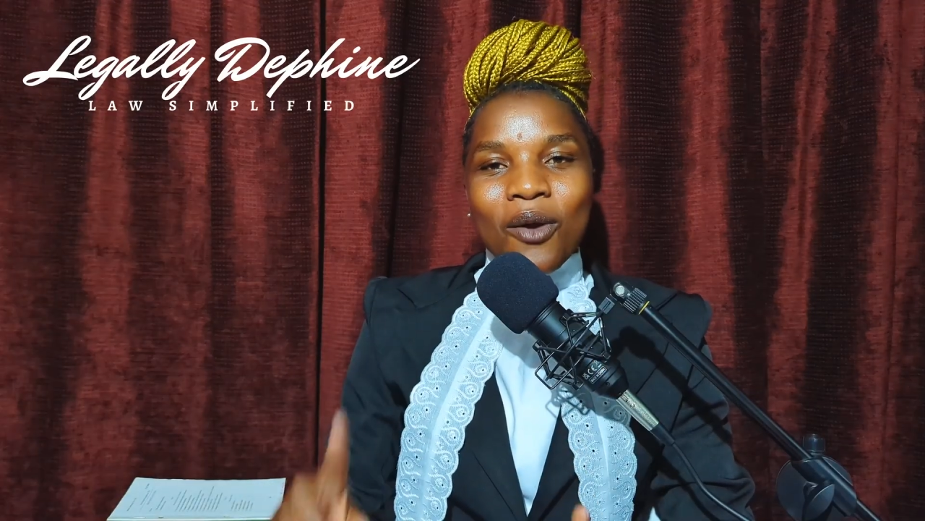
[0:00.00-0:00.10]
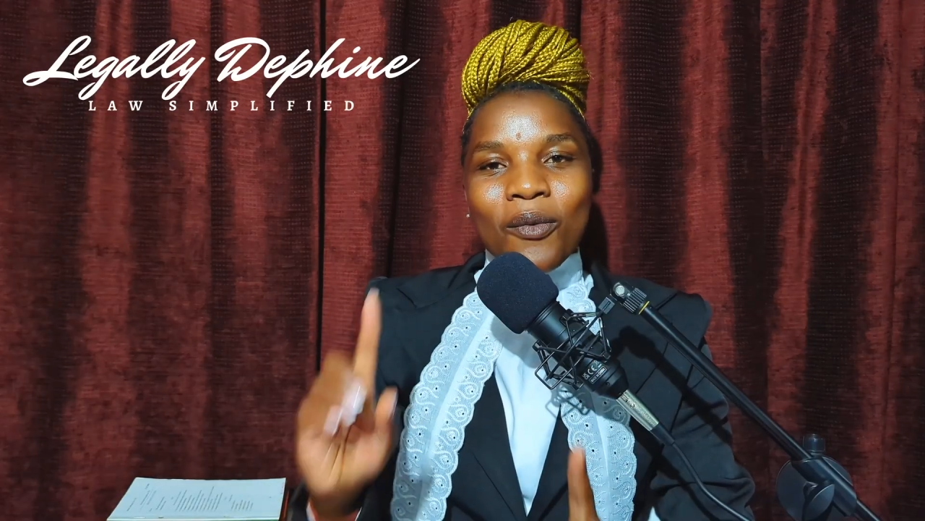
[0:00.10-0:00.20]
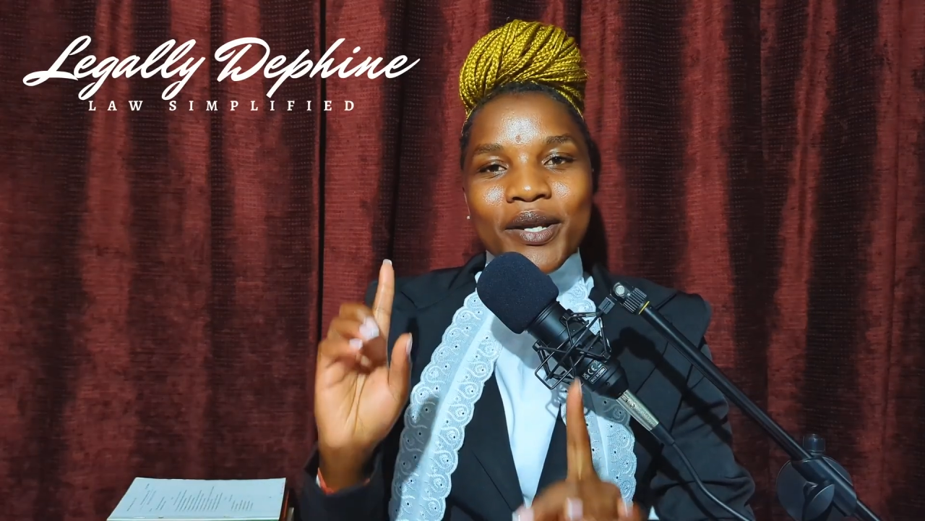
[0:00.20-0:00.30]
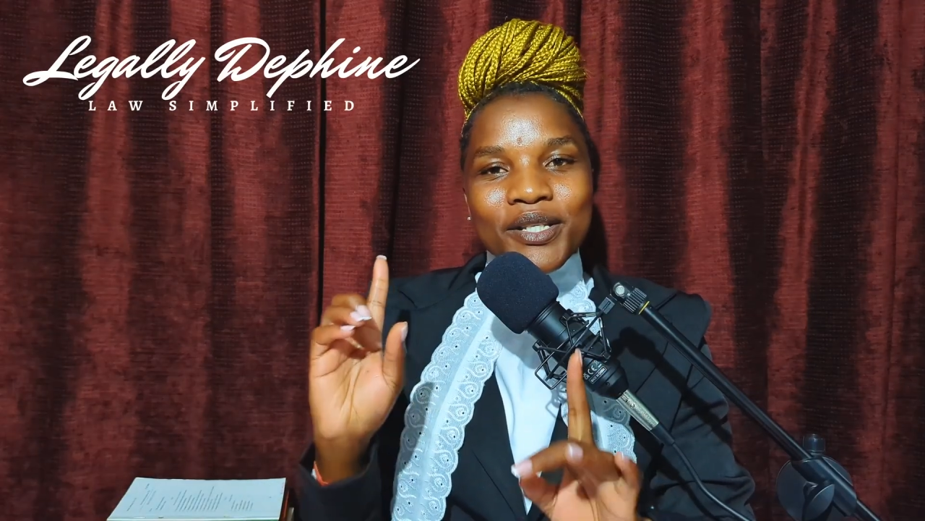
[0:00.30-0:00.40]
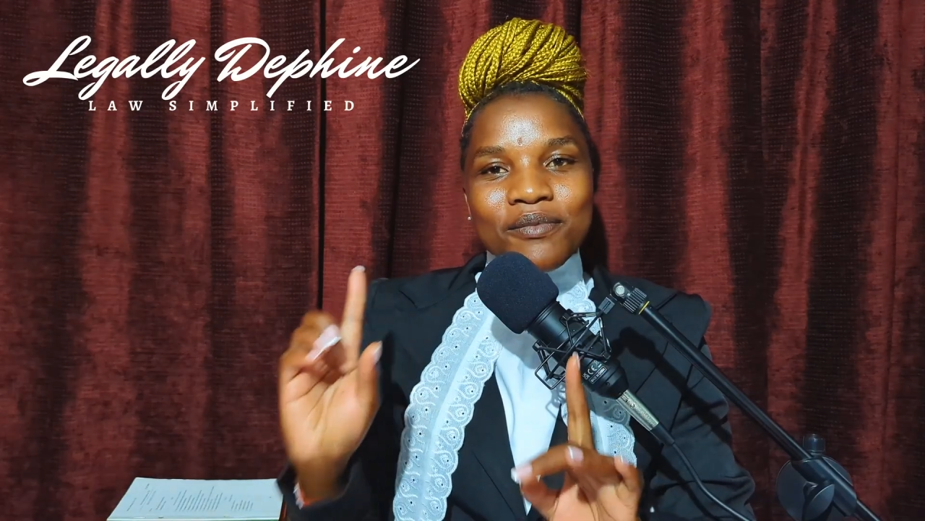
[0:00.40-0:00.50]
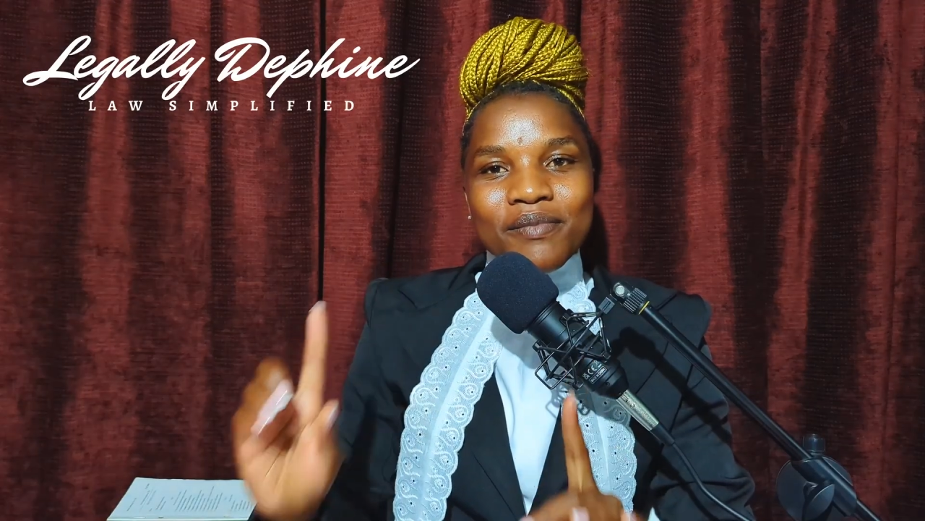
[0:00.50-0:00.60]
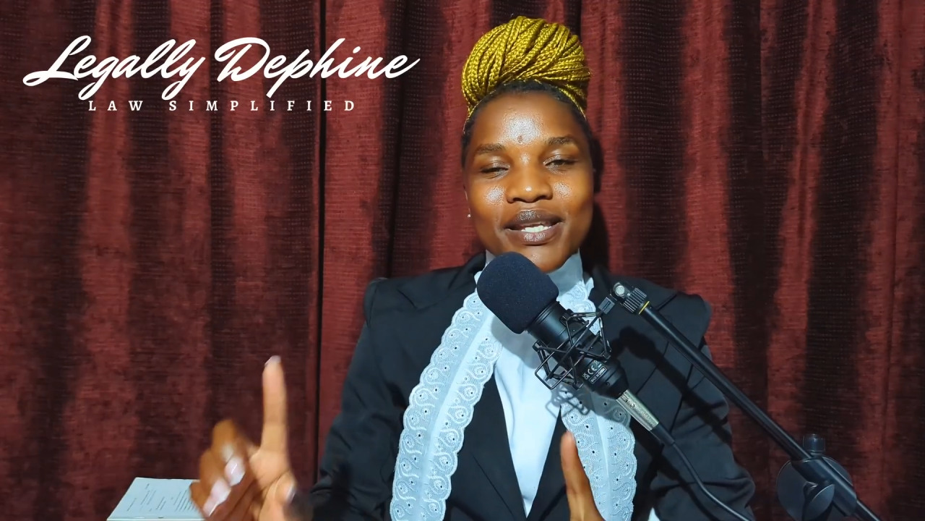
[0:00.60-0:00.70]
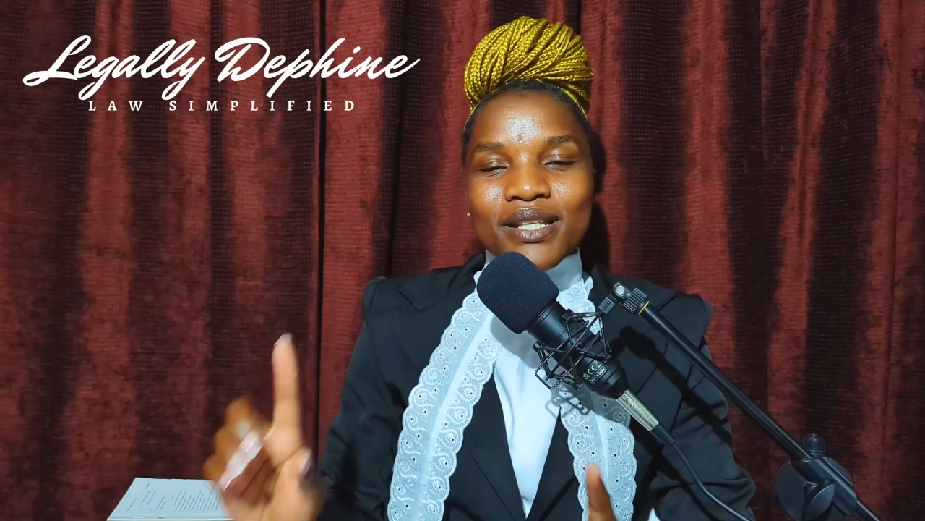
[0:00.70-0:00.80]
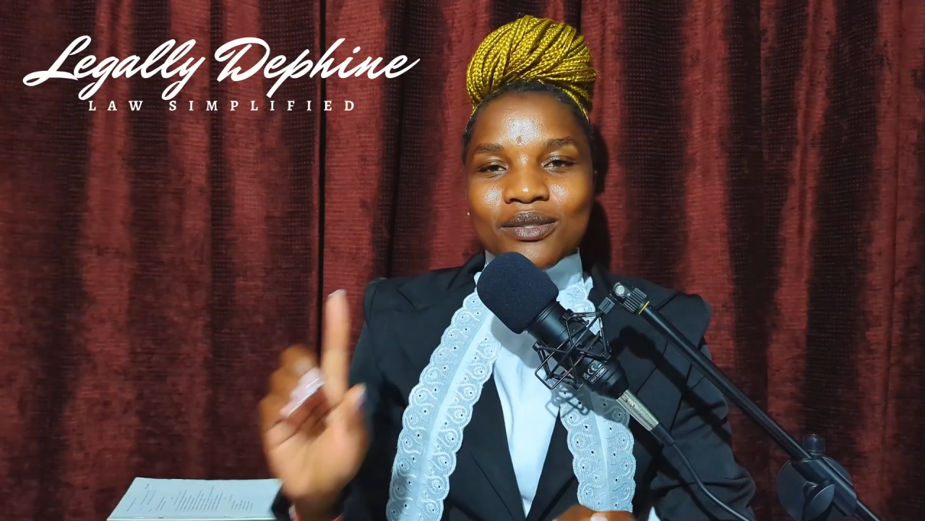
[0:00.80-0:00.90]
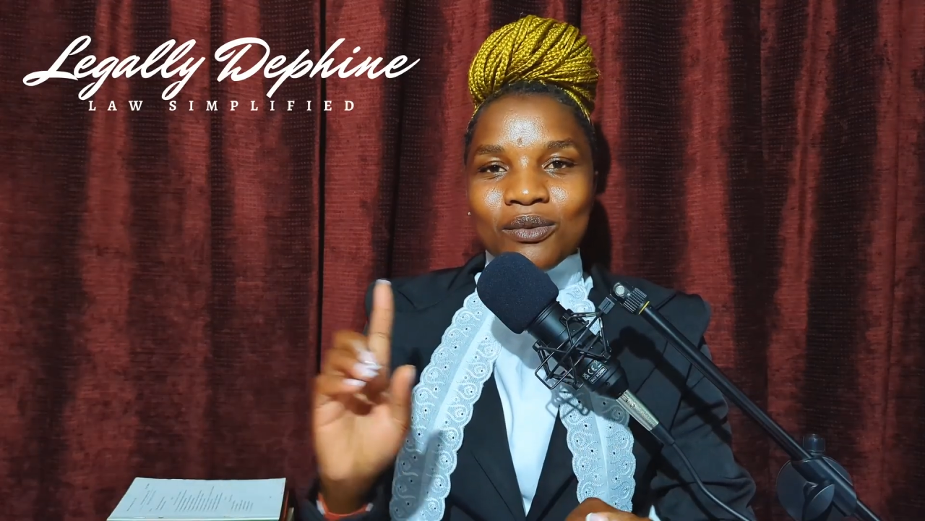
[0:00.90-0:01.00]
which
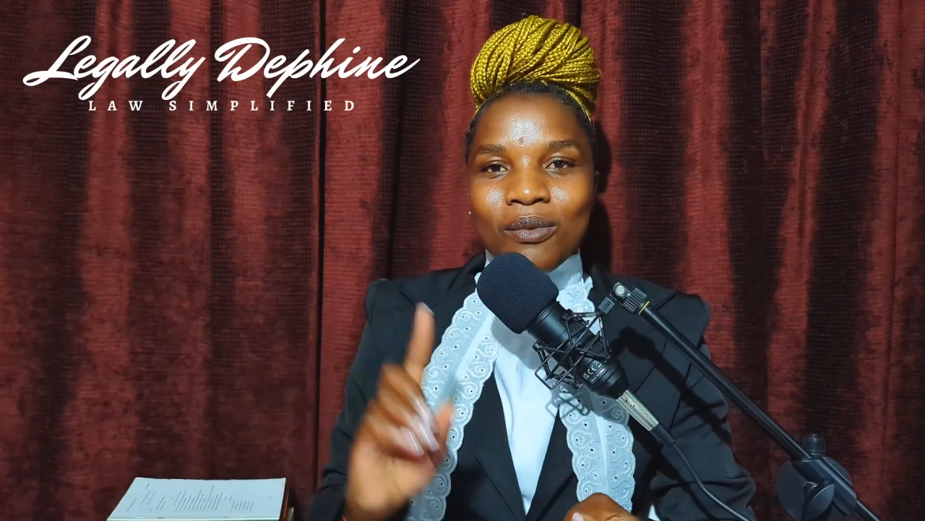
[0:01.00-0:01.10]
means